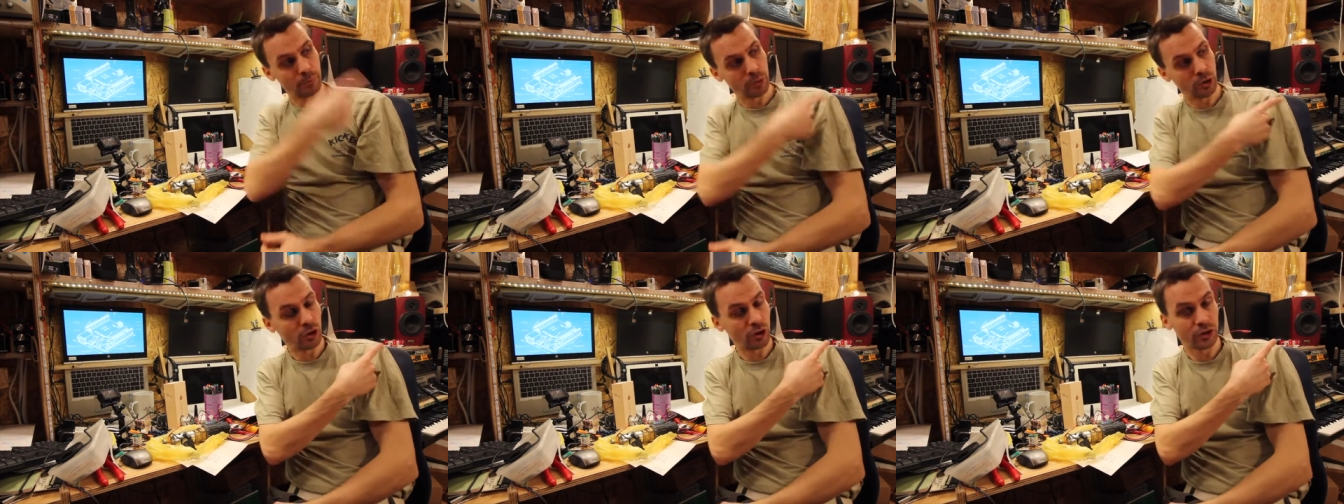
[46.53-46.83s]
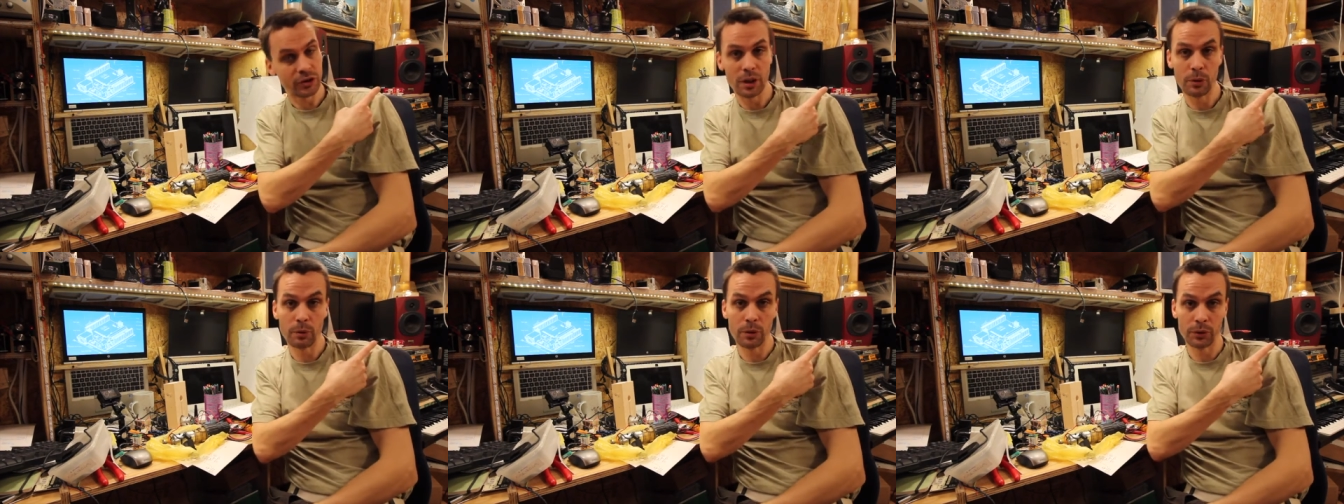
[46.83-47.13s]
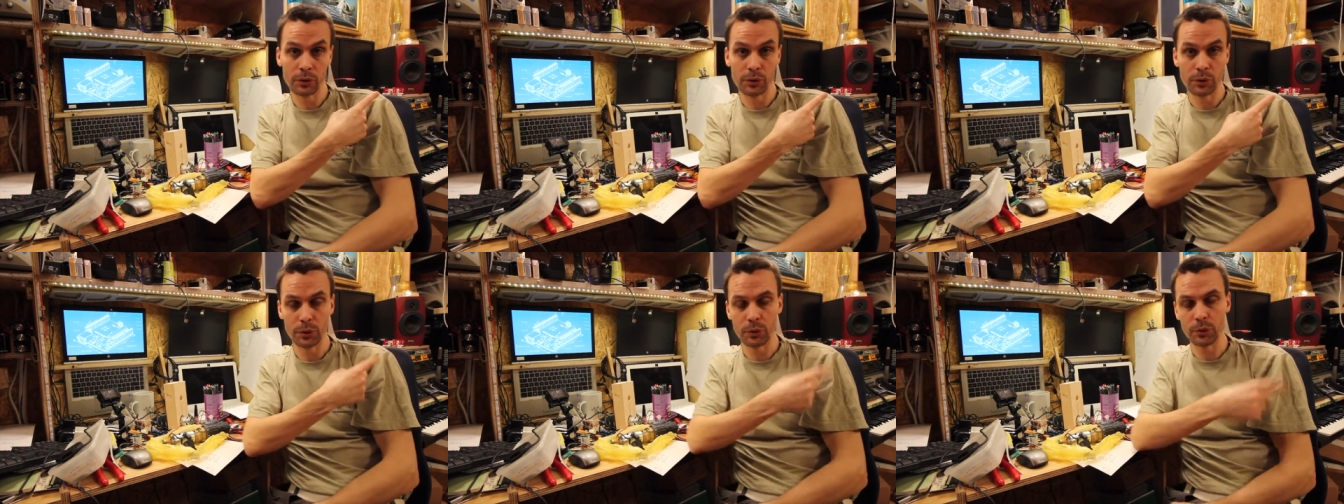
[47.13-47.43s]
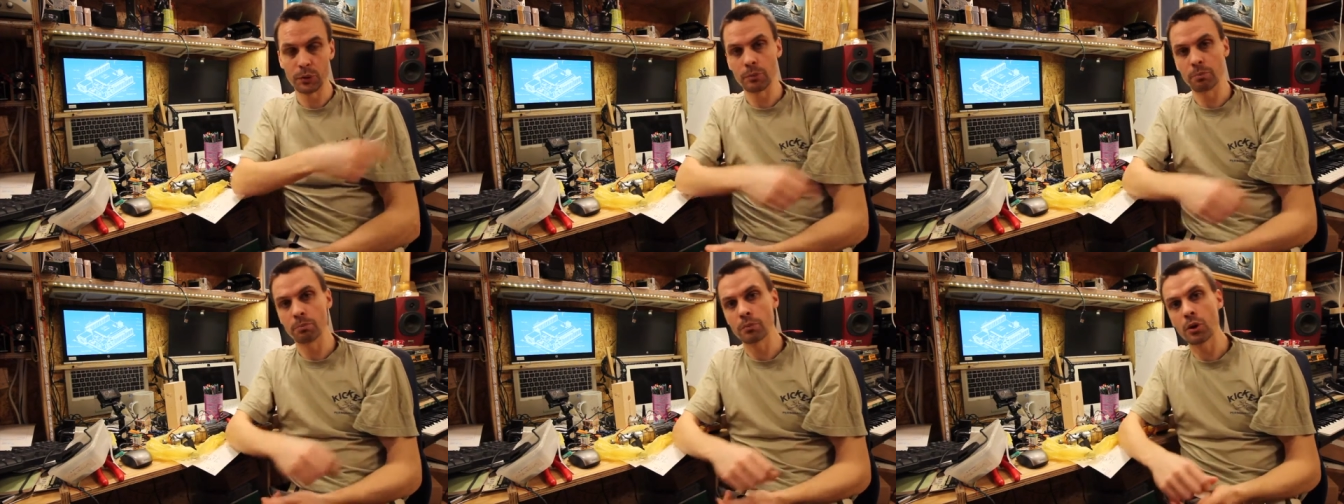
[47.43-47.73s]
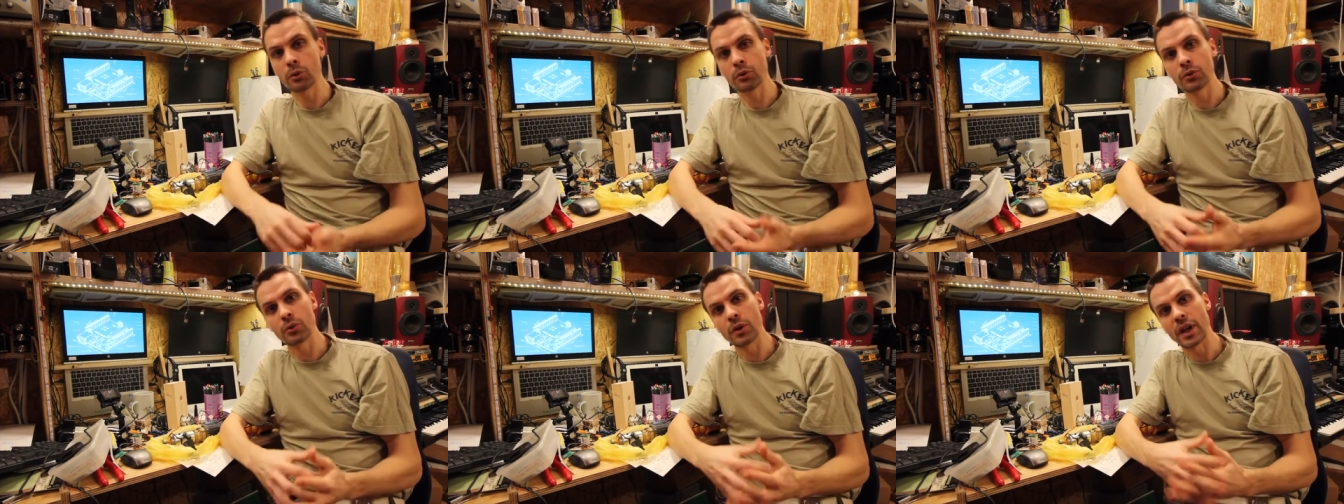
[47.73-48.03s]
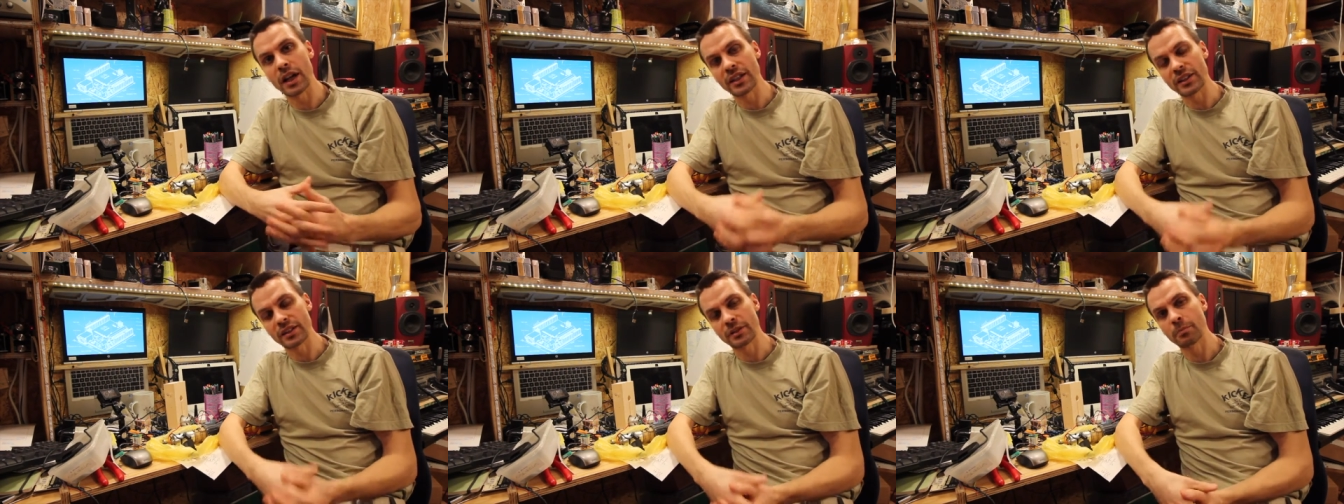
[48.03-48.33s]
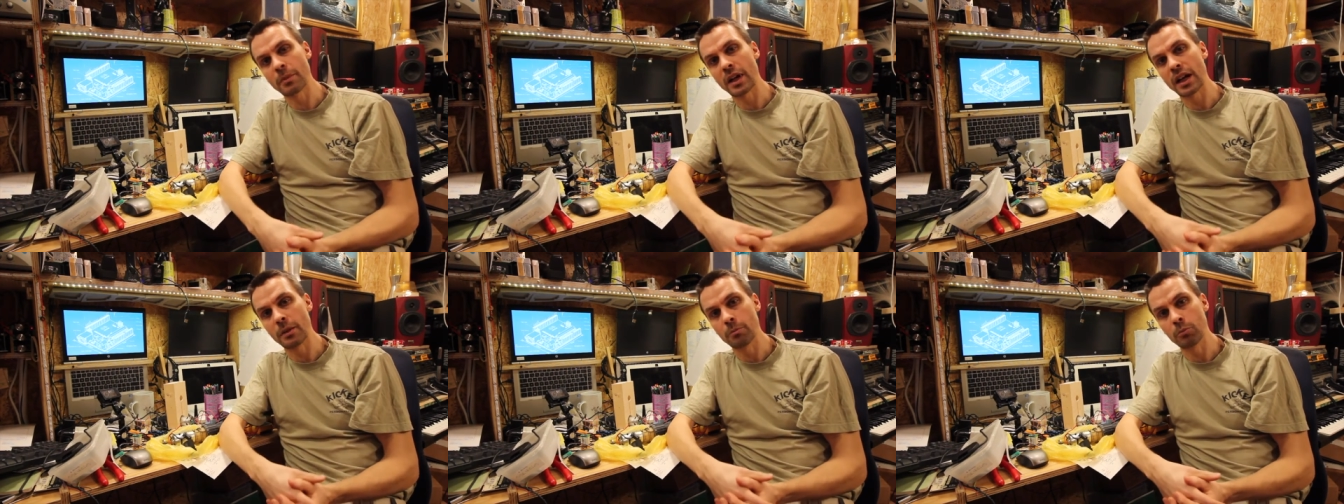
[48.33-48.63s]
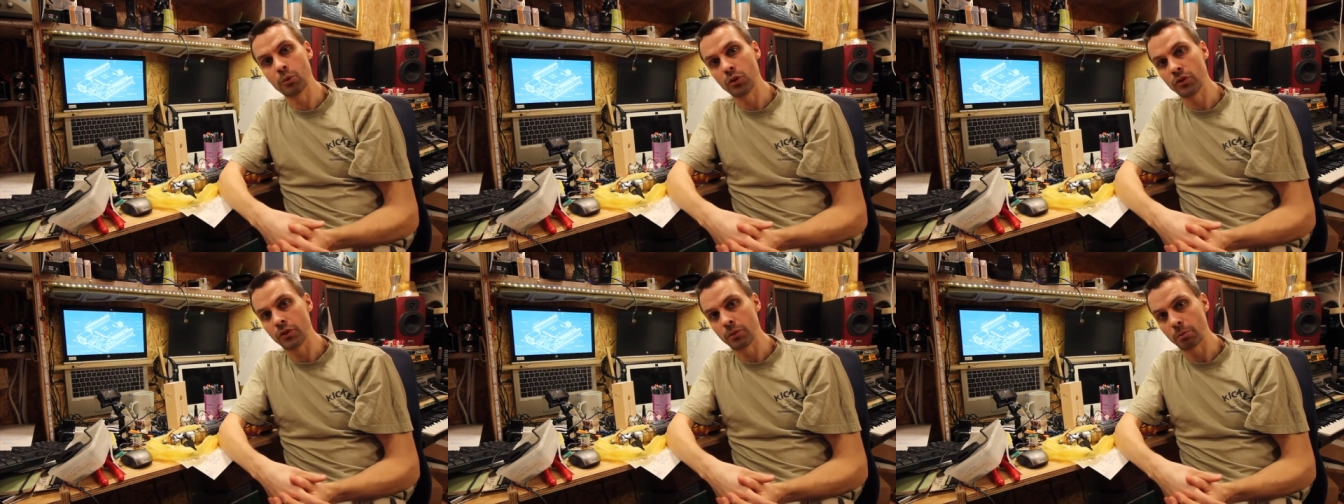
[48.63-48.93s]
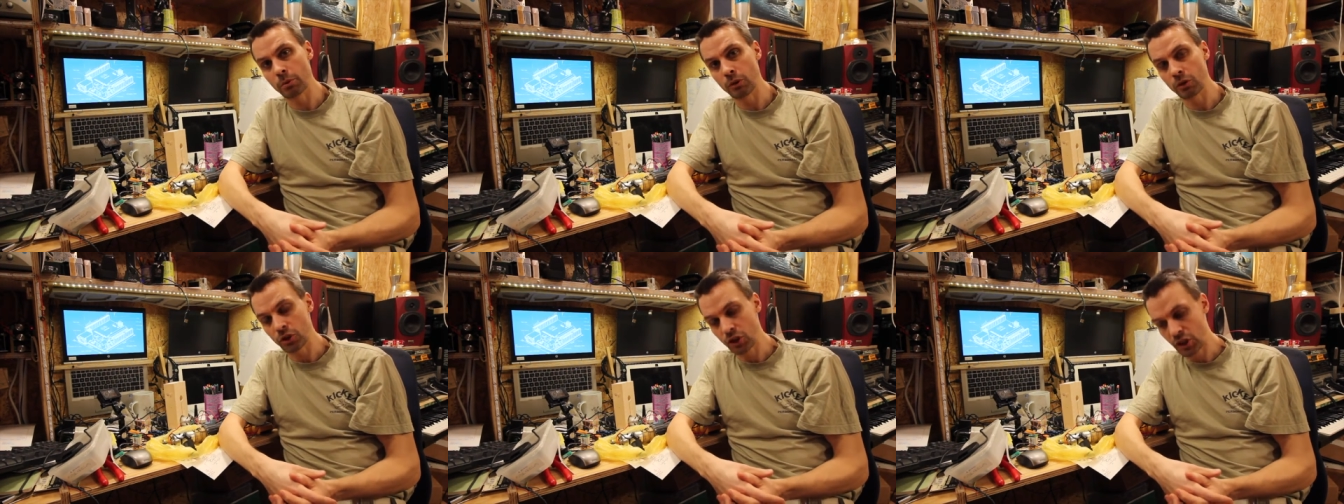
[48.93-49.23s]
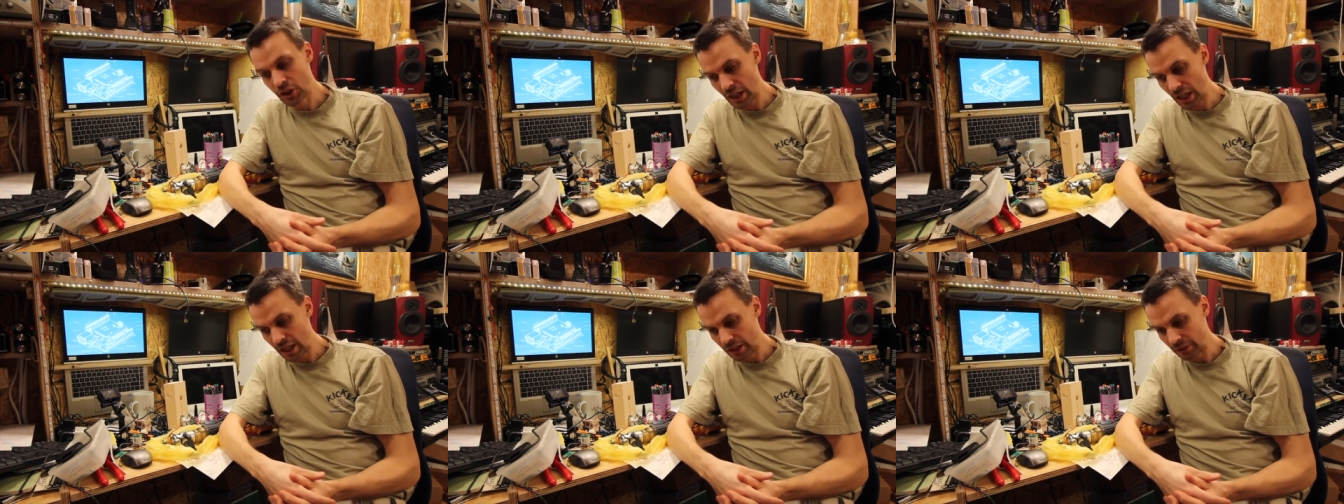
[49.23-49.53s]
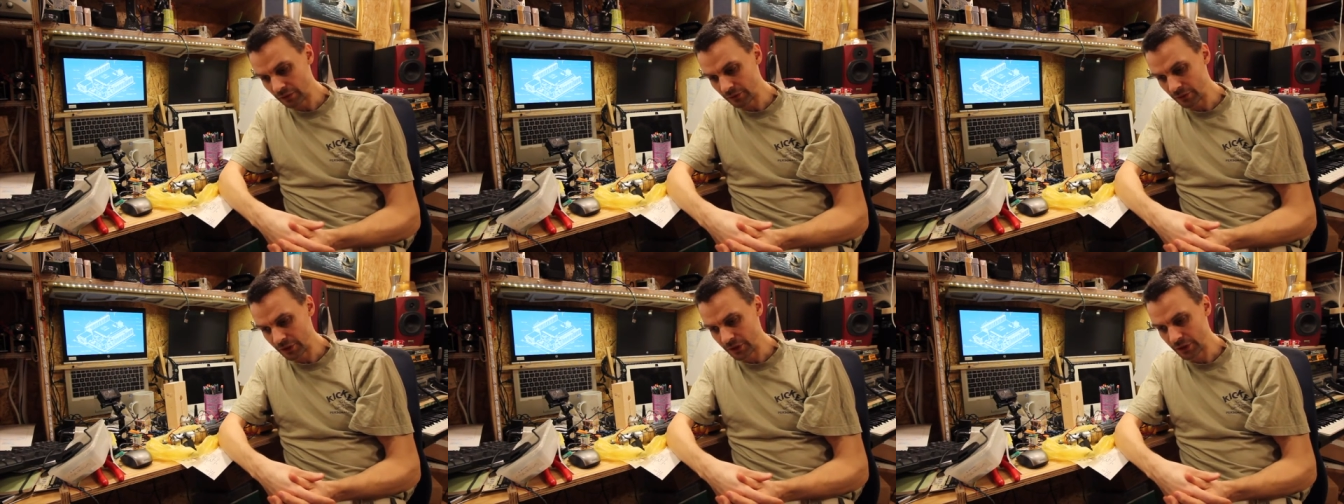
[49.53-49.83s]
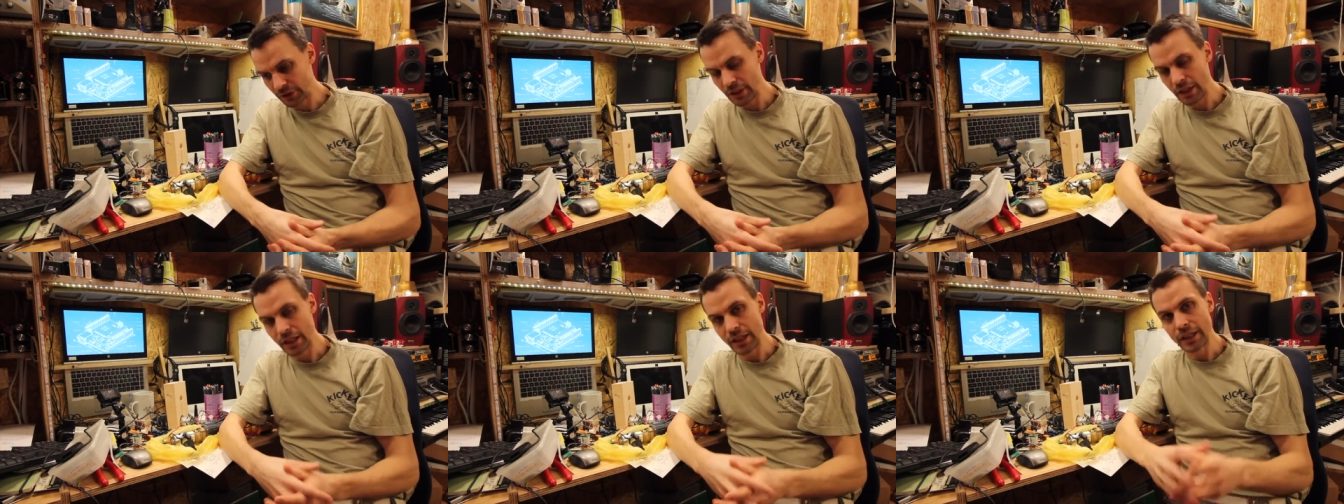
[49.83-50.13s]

because I want to motorize my movable shelves.